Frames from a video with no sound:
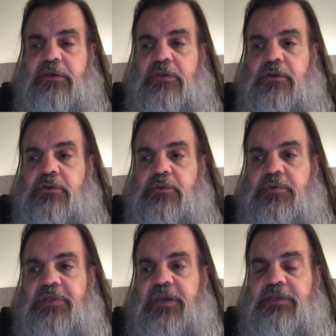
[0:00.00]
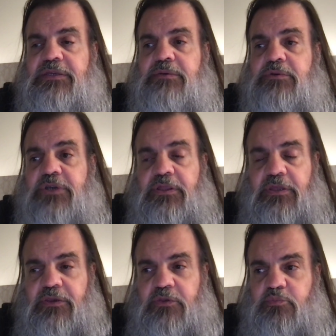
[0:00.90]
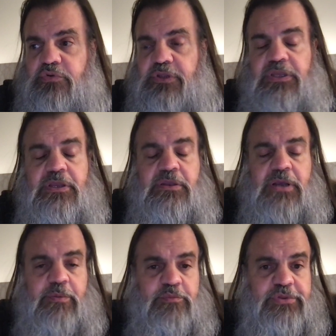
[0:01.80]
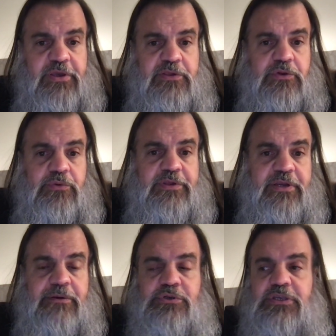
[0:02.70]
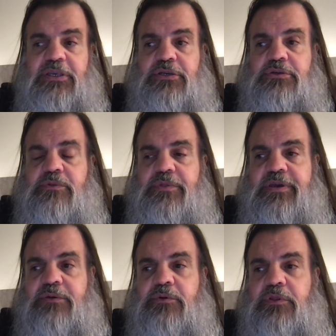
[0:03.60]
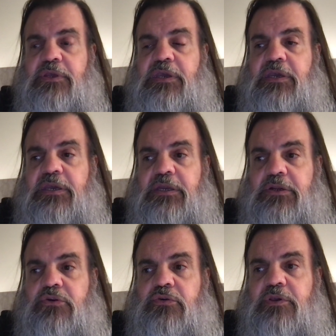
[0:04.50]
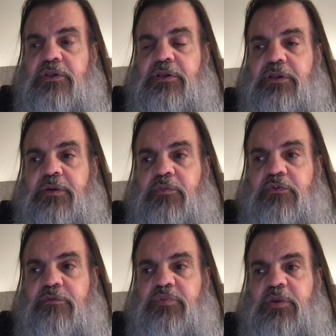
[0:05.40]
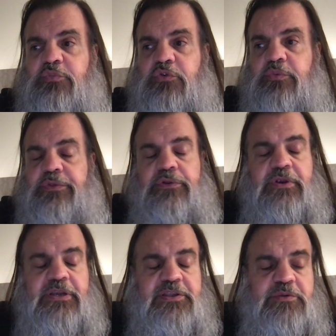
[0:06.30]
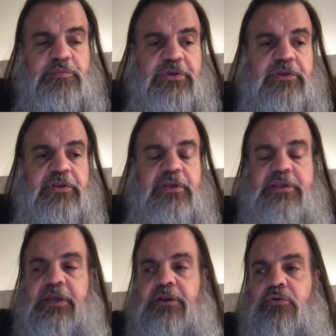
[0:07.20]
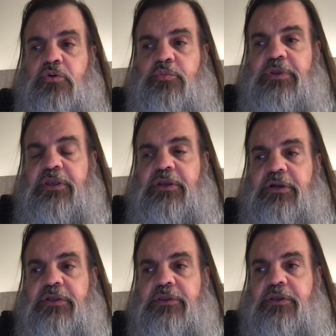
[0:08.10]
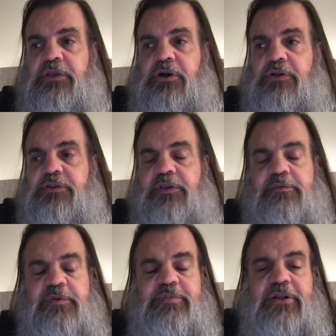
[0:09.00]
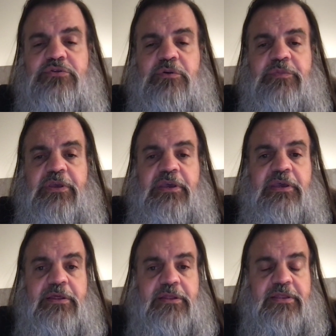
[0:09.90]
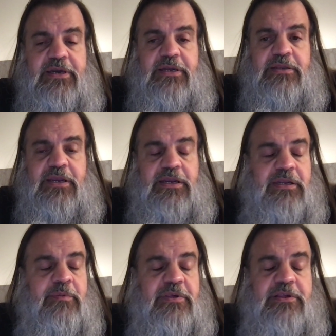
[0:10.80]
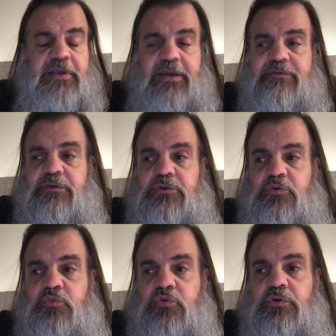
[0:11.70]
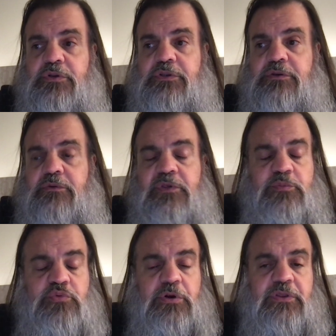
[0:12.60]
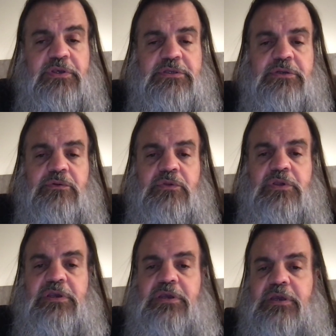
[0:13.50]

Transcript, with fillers: So there is the idea, which I think is pretty commonplace across higher education, that with increasing numbers of people with learning disabilities and or being on the autism spectrum, that academics have to do more to support these students.